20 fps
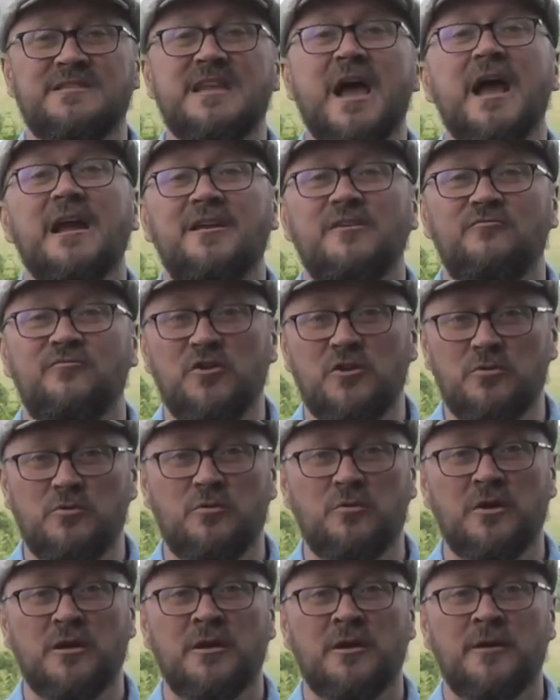inside of
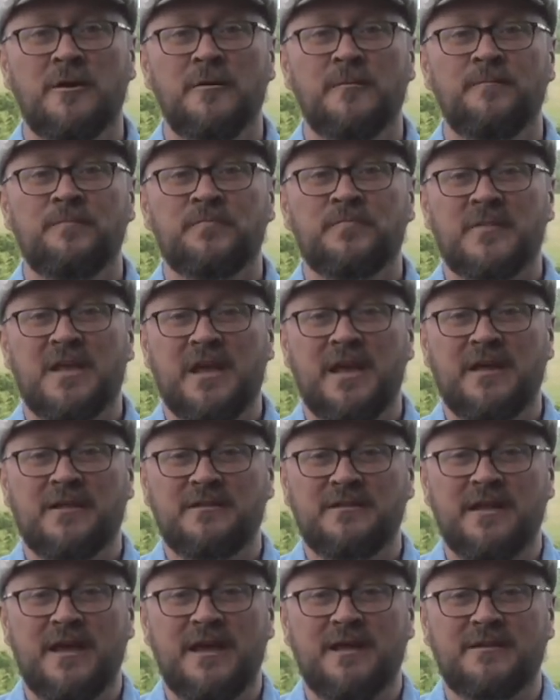you
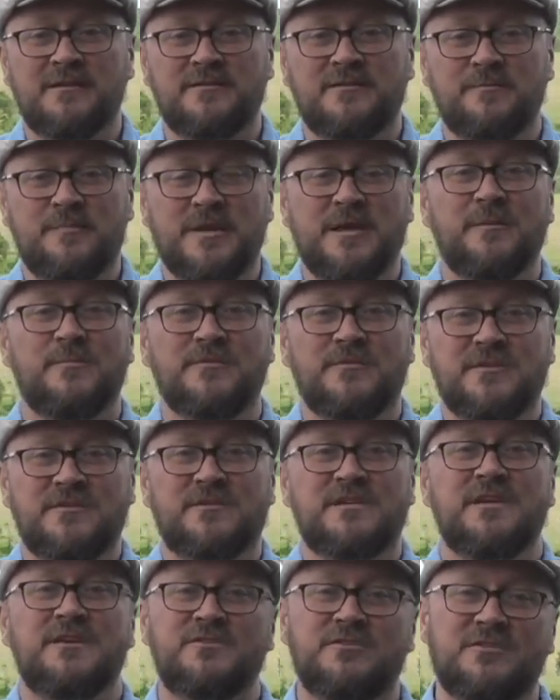and to be able to
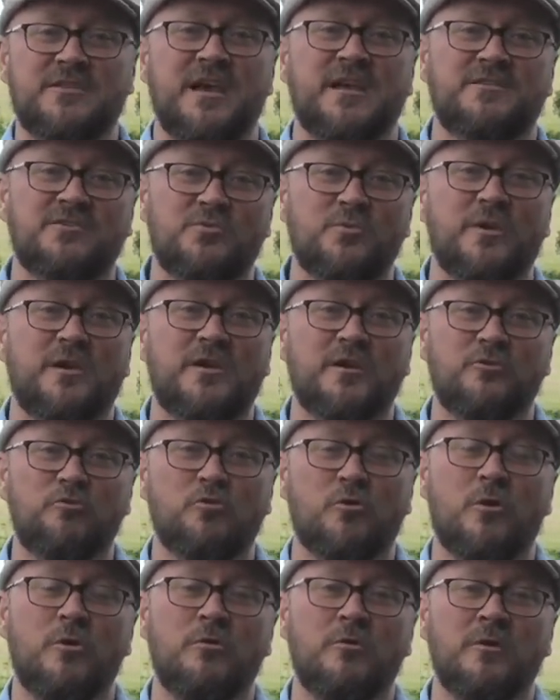teach that so it can
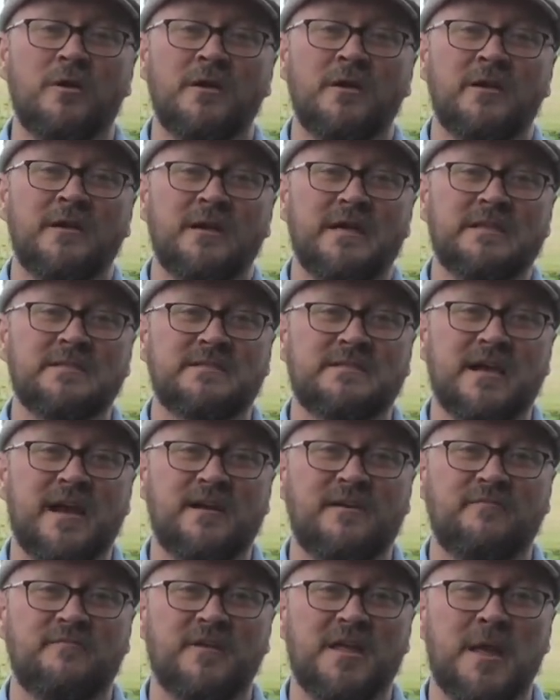grow
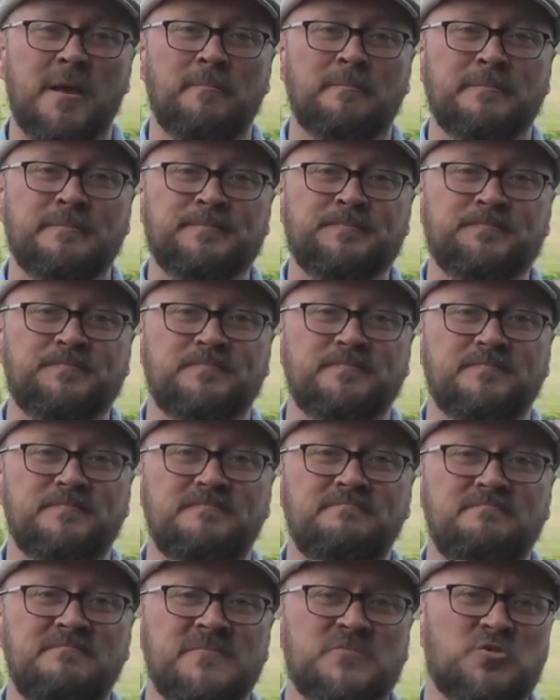inside of them.
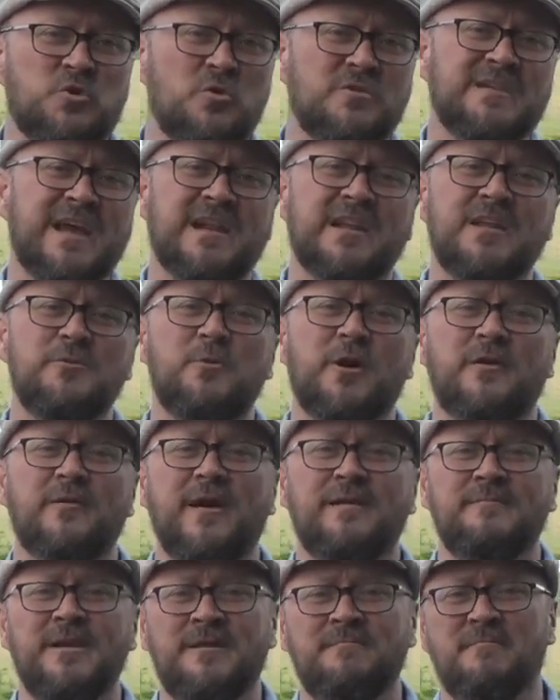So exactly what
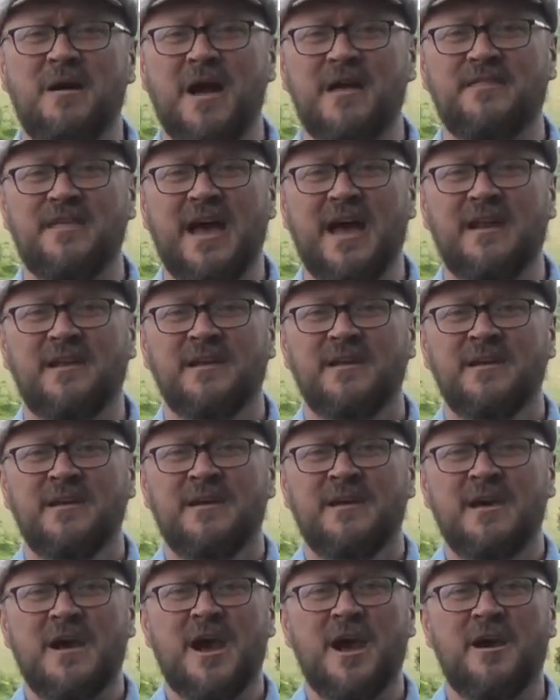do I mean by that?
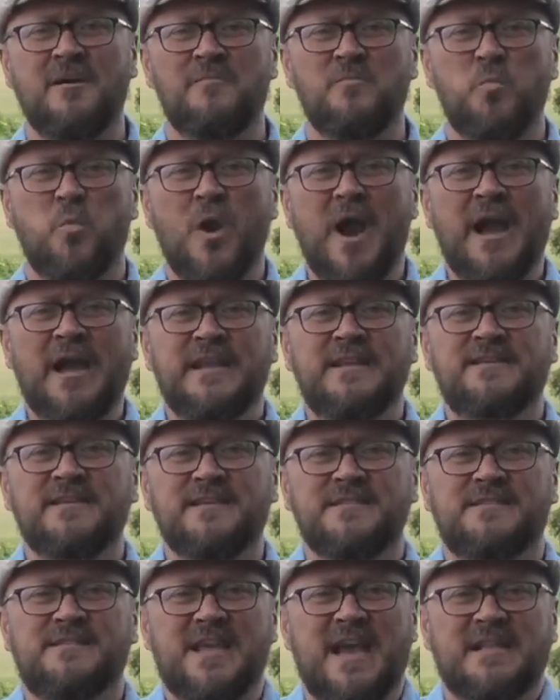Why
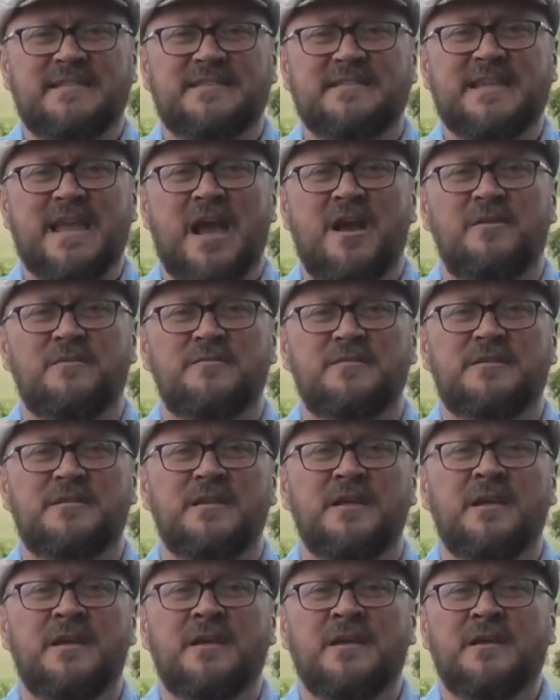does that
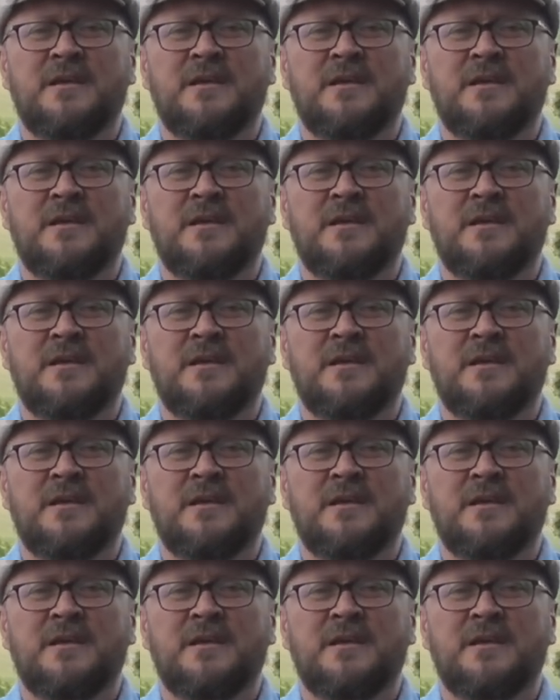sound